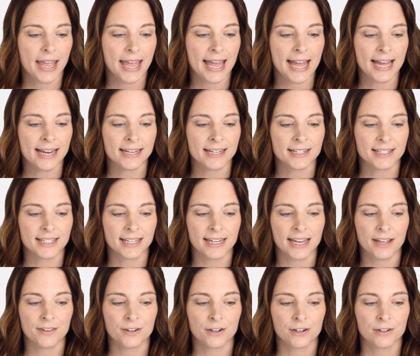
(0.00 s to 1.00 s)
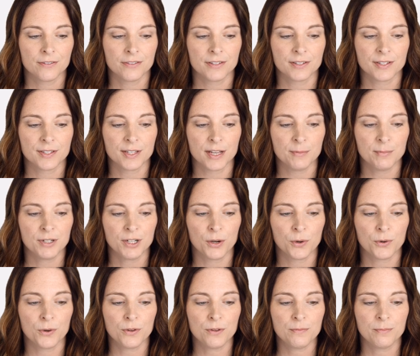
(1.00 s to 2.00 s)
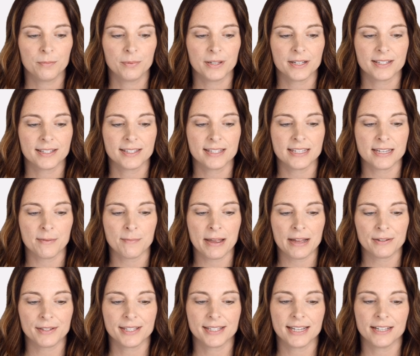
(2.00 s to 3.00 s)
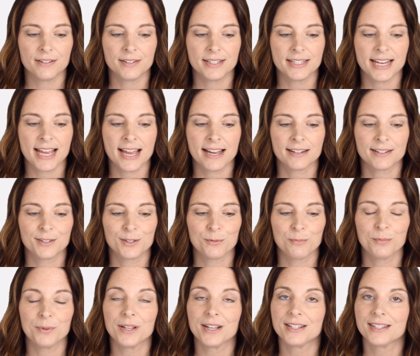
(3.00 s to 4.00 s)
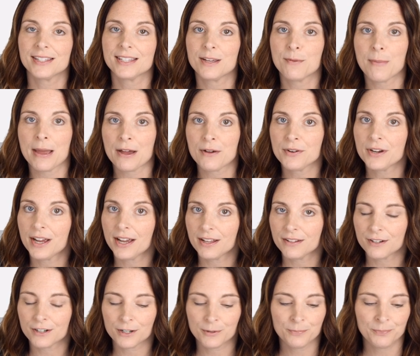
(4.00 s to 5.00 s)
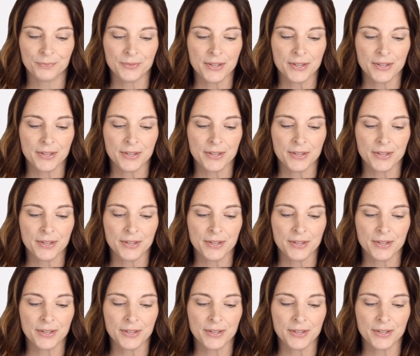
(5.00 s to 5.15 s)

adding together the subtotal plus the amount sales tax plus the amount other.